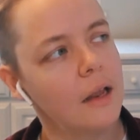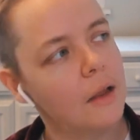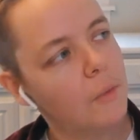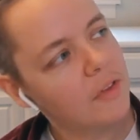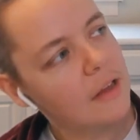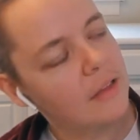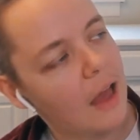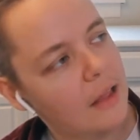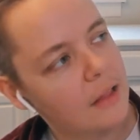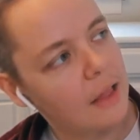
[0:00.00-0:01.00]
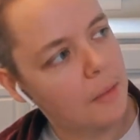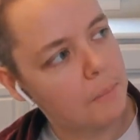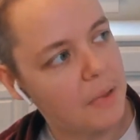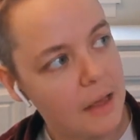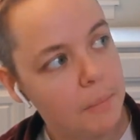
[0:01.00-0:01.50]
it wasn't exactly like a
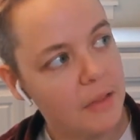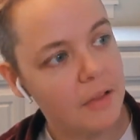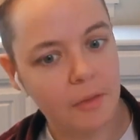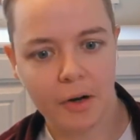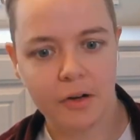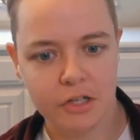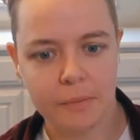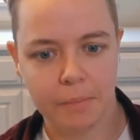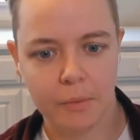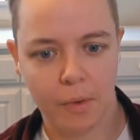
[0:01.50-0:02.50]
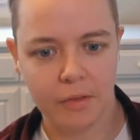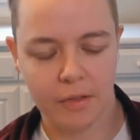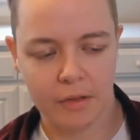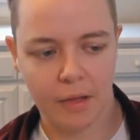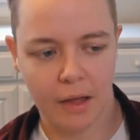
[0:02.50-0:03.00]
big business partnership, but it was
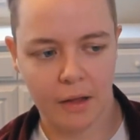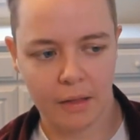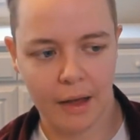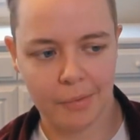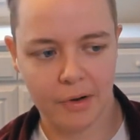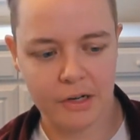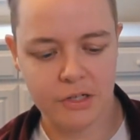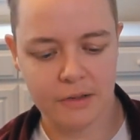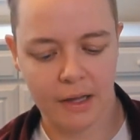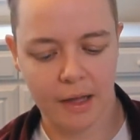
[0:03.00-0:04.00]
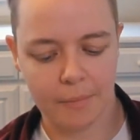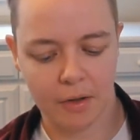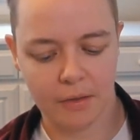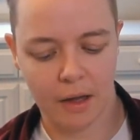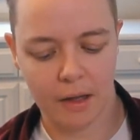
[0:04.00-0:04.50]
this like collaboration that came
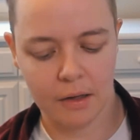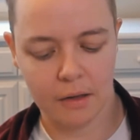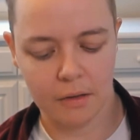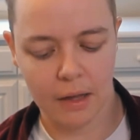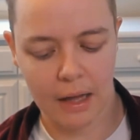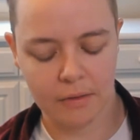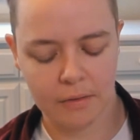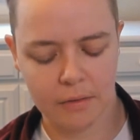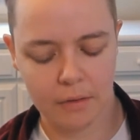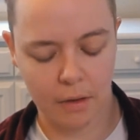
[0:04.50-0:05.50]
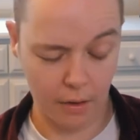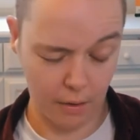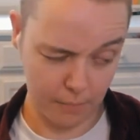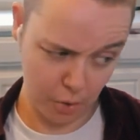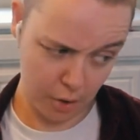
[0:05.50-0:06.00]
online last
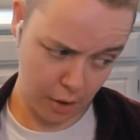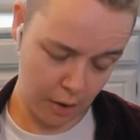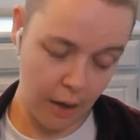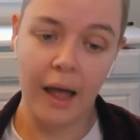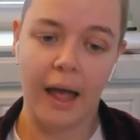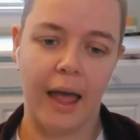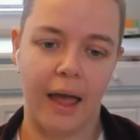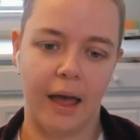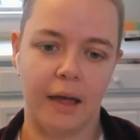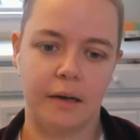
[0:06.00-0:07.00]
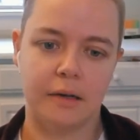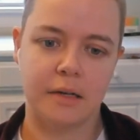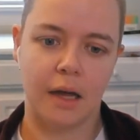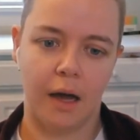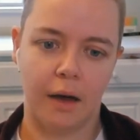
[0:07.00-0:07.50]
summer. And
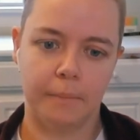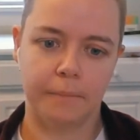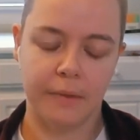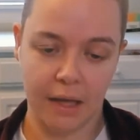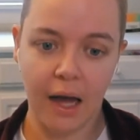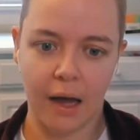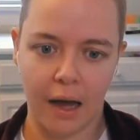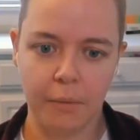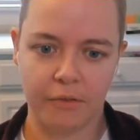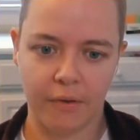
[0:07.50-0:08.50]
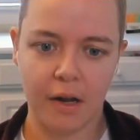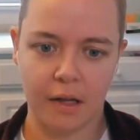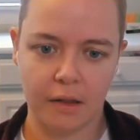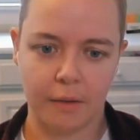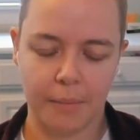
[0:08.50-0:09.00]
um, yeah, I was very
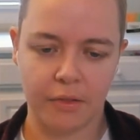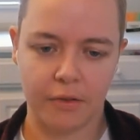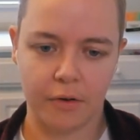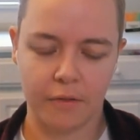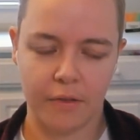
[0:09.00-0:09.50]
clear about certain